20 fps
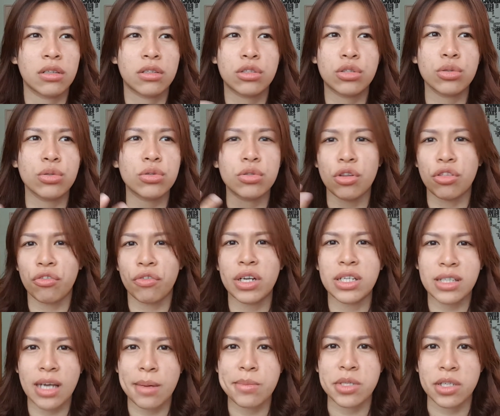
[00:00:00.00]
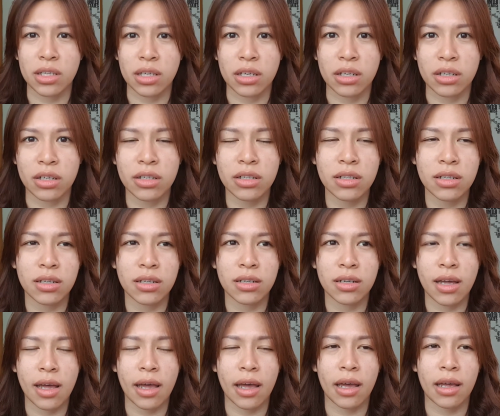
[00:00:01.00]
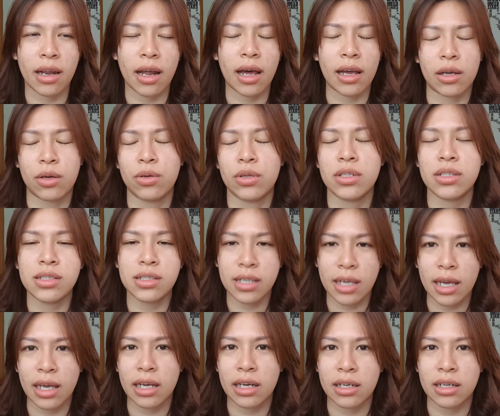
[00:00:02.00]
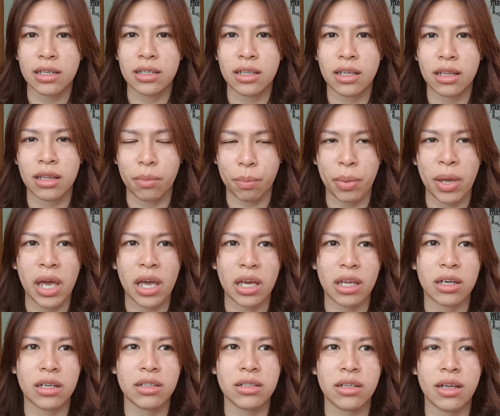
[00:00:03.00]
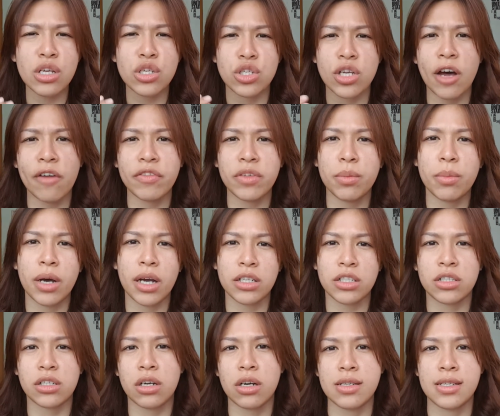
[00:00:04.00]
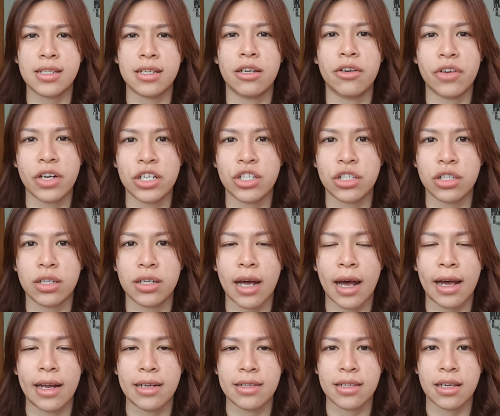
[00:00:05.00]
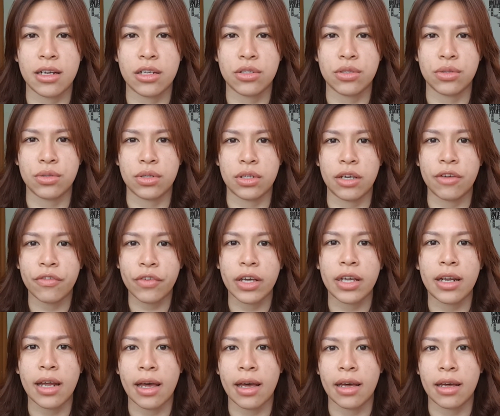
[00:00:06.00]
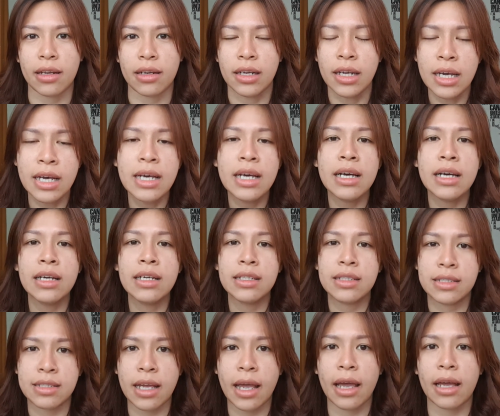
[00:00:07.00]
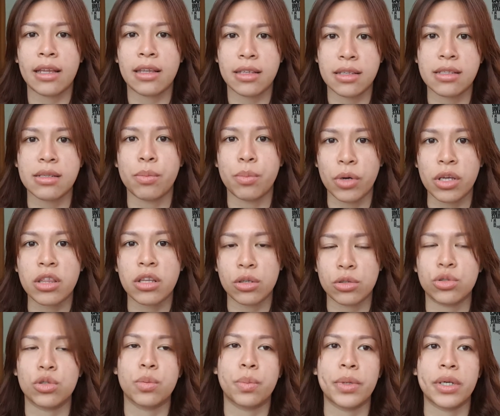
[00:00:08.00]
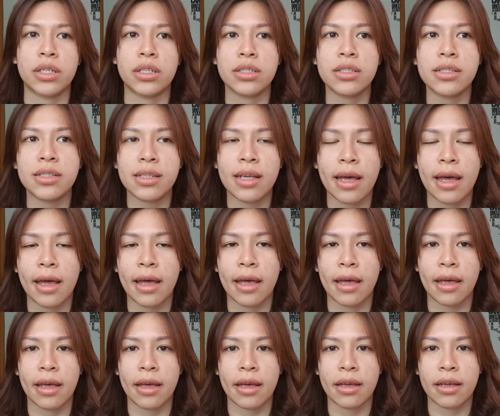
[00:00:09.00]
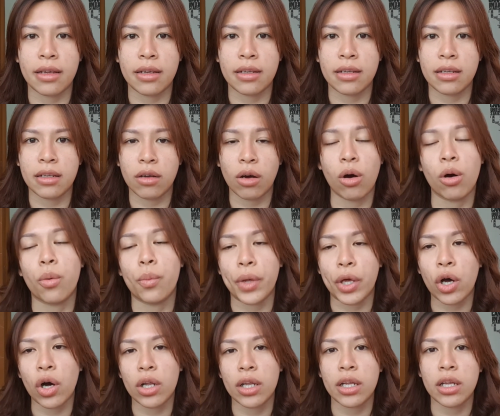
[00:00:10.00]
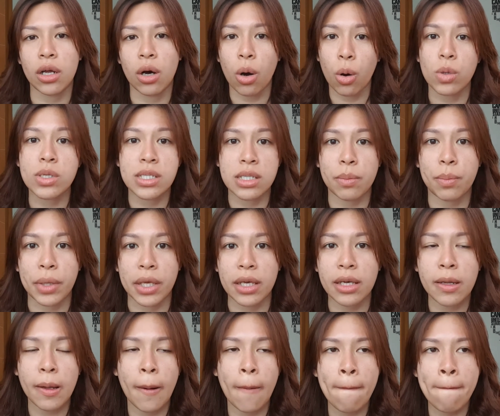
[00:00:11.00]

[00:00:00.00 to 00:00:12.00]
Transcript: 2 to 3 times a year, and I couldn't take the pain. So after much consideration, I decided to give in and take the birth control pills, and or we call it OCP,